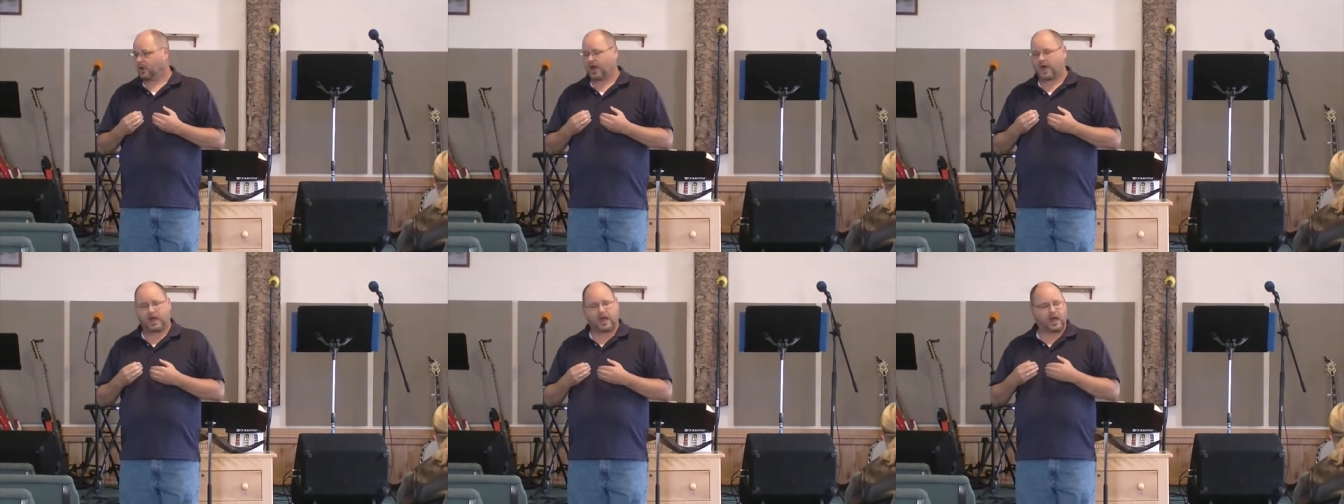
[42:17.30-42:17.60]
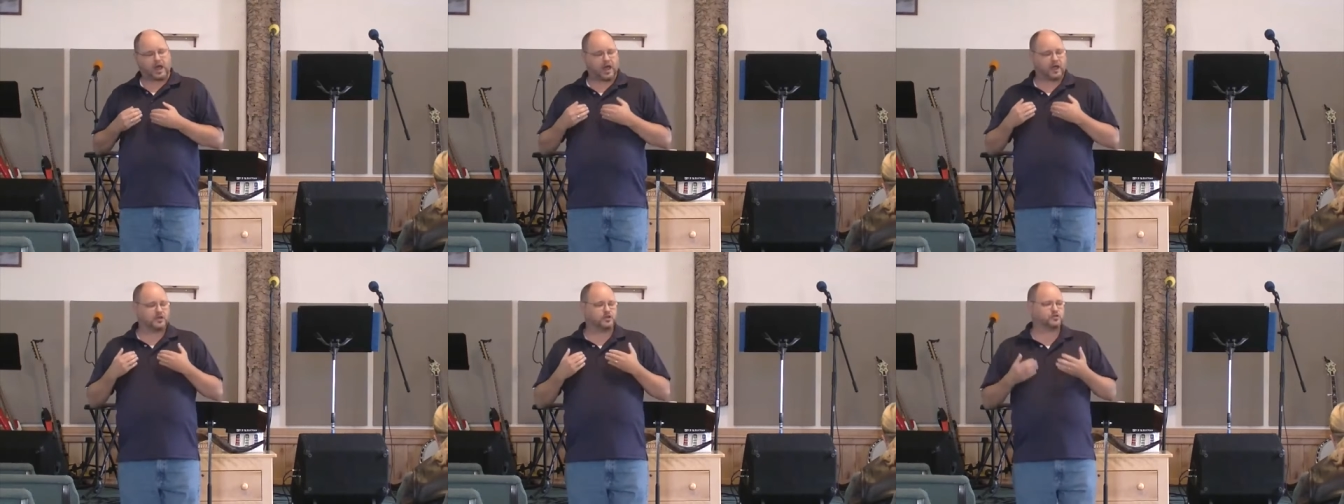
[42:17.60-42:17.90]

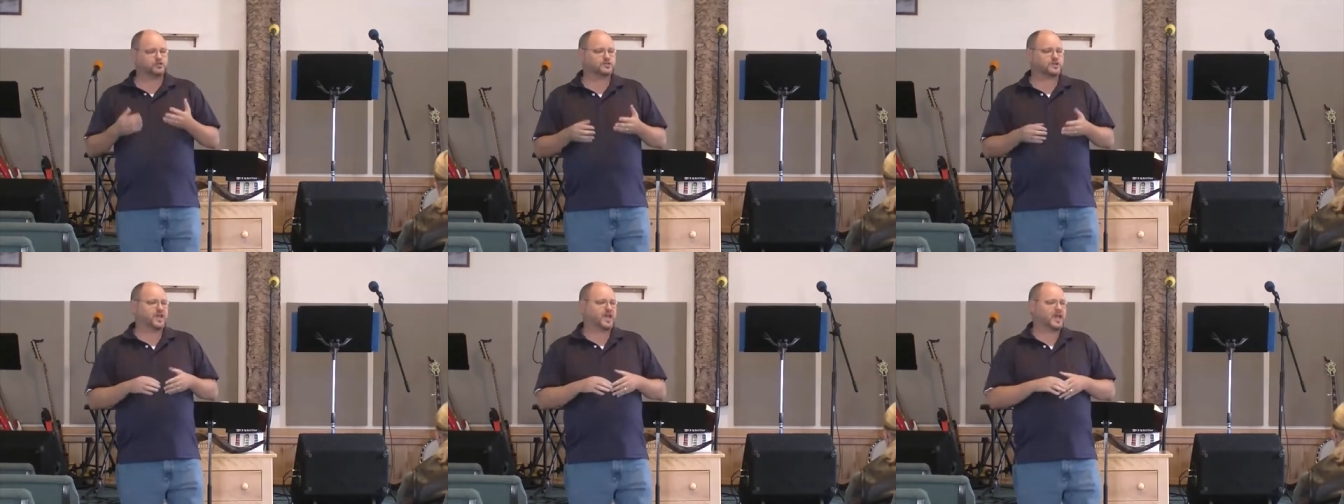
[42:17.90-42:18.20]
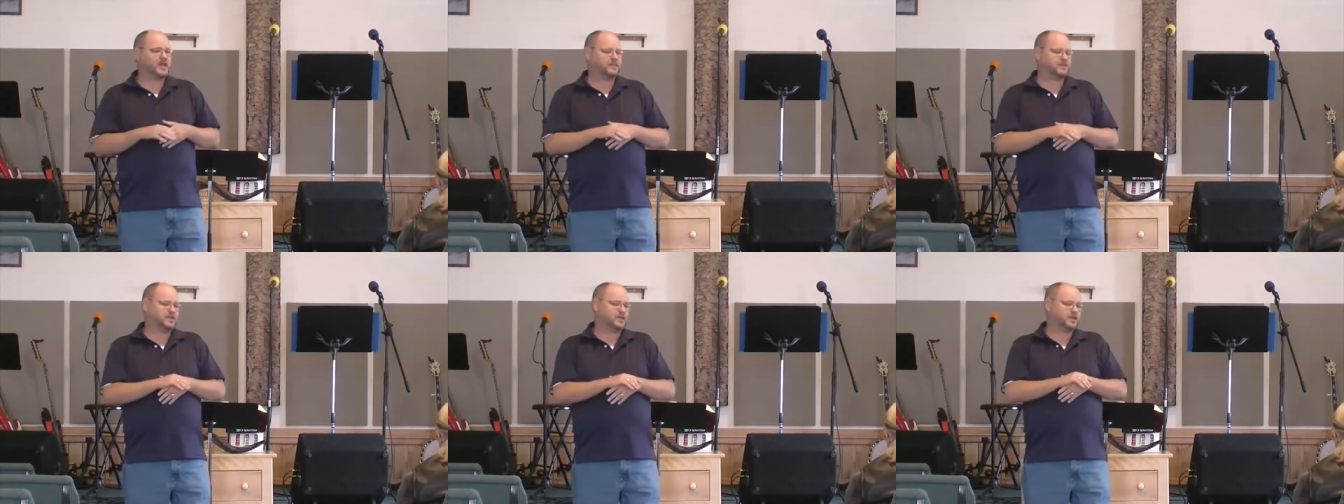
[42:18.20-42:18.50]
I, I used to
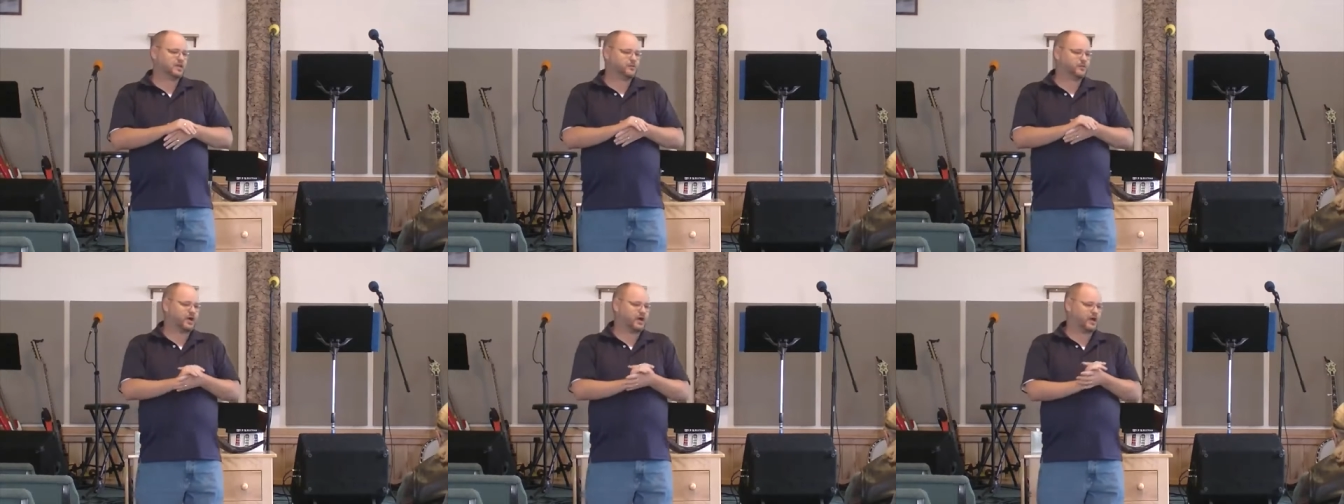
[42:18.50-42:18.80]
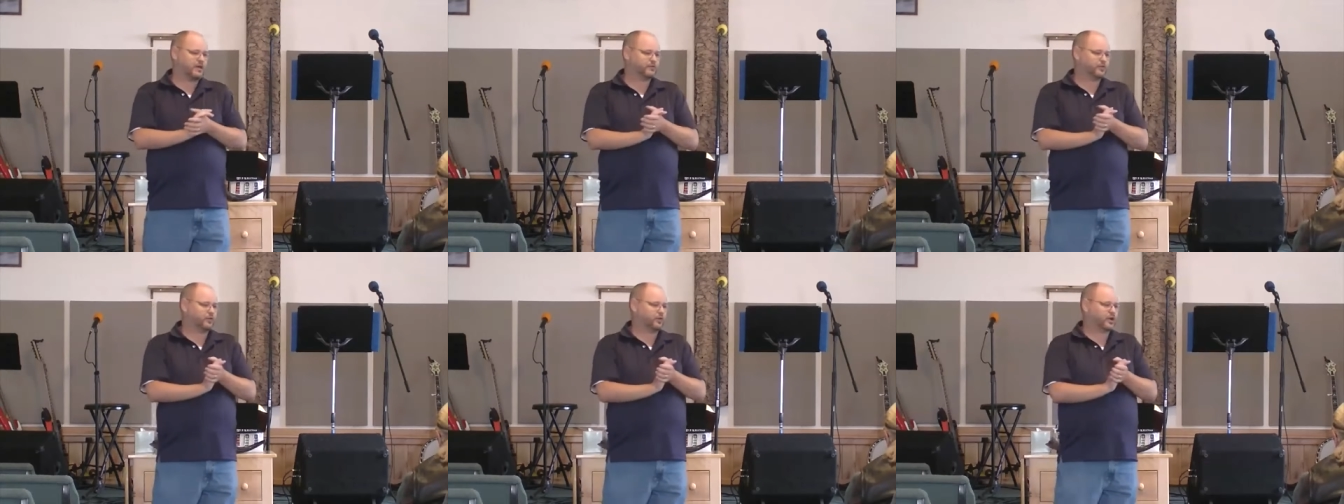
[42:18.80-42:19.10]
hate thinking about
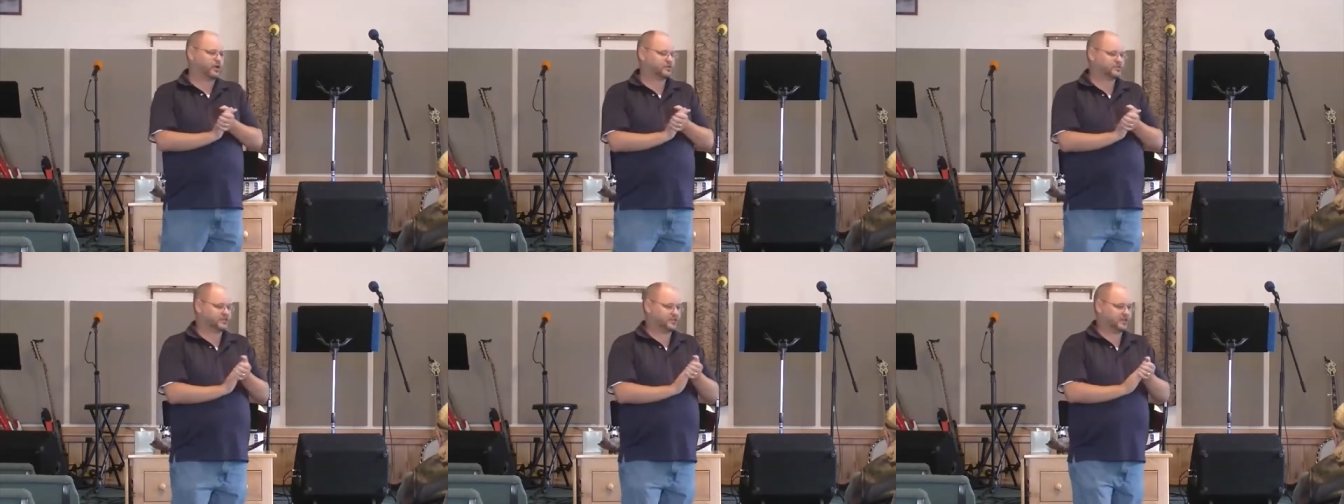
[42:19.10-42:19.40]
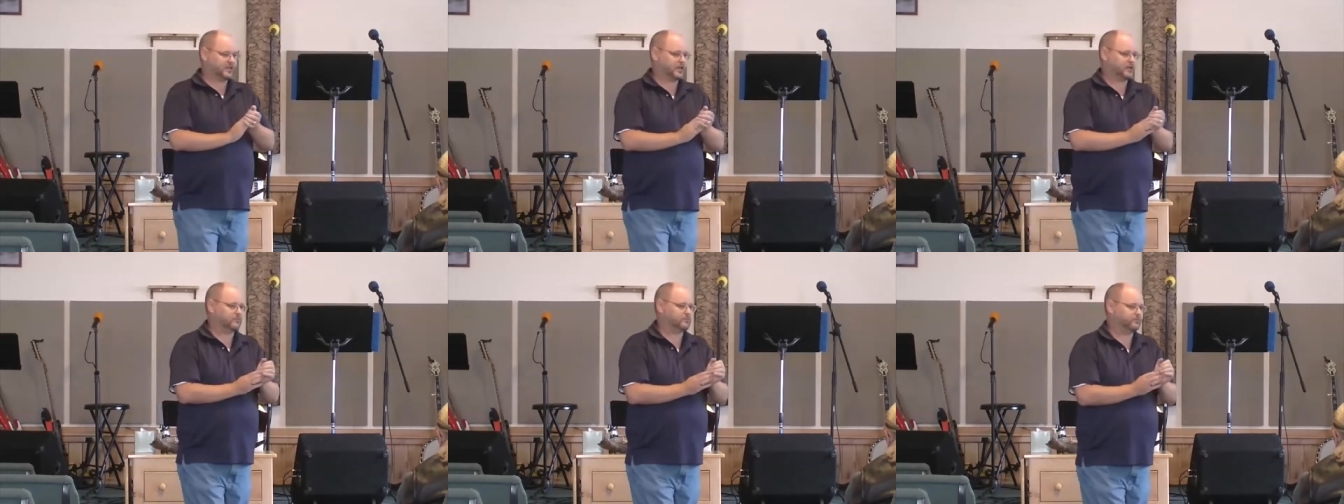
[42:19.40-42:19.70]
heaven when I was a
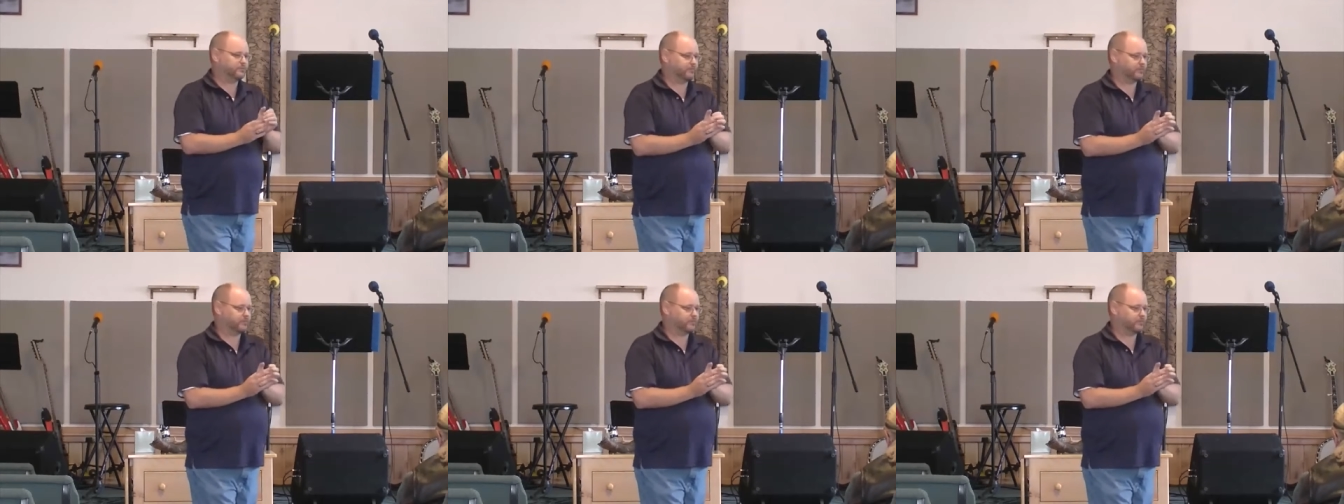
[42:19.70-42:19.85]
kid